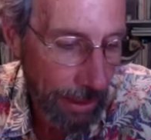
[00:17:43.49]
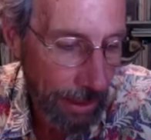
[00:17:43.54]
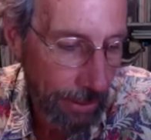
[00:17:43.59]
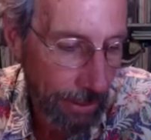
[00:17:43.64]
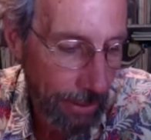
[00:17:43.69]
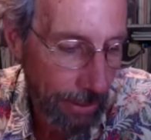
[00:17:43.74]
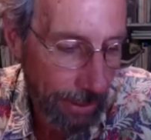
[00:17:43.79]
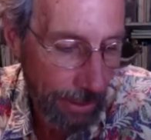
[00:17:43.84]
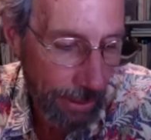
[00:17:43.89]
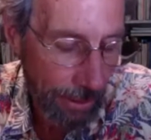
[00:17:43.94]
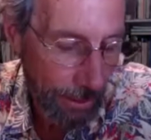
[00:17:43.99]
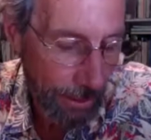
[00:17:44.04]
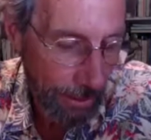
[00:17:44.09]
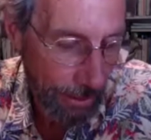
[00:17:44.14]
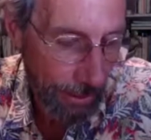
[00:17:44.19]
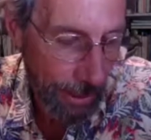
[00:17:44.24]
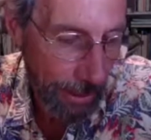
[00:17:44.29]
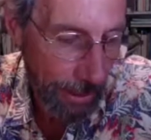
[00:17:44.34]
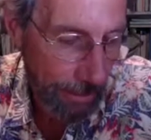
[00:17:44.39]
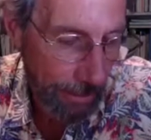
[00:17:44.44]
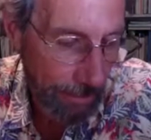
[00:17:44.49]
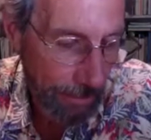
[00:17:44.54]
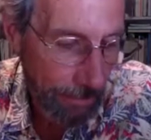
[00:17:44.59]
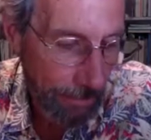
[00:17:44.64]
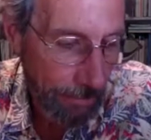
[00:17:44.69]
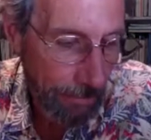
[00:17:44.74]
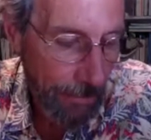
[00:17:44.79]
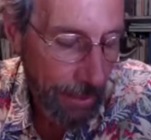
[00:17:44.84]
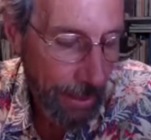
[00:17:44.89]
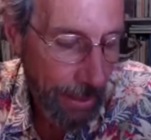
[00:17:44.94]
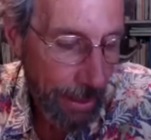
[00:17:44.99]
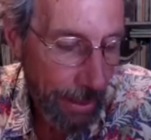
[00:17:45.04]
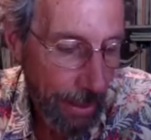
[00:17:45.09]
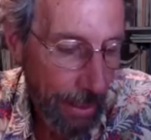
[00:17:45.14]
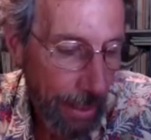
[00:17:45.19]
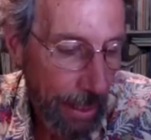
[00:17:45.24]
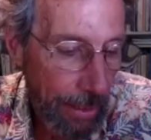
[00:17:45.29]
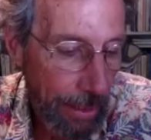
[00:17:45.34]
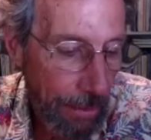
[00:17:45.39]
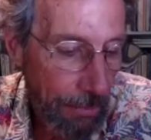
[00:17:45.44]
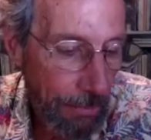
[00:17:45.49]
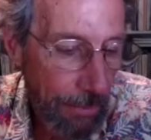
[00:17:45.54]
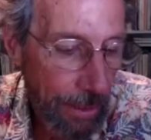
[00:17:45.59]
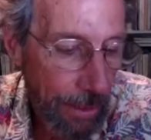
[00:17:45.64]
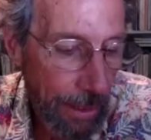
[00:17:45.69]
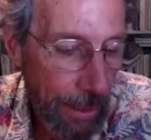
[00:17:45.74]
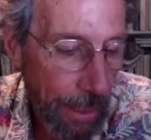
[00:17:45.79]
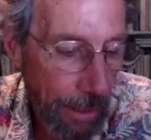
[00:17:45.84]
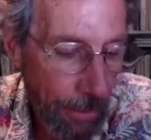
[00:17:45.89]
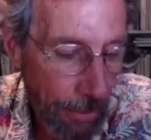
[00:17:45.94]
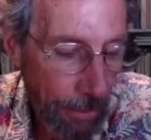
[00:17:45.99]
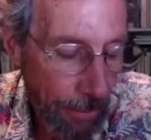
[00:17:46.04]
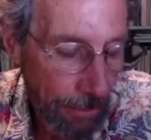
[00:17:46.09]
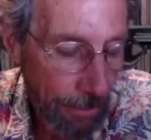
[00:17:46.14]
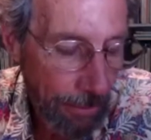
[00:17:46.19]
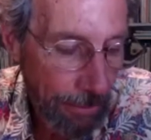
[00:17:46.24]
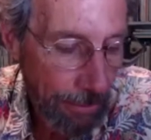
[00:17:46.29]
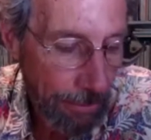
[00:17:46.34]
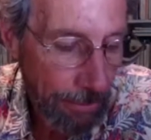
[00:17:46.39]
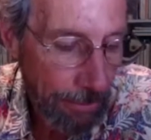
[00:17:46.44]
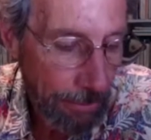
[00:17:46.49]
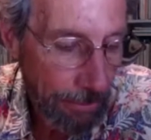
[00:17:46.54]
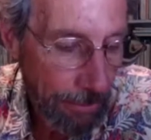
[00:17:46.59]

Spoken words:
the Ukraine. And then when we got home,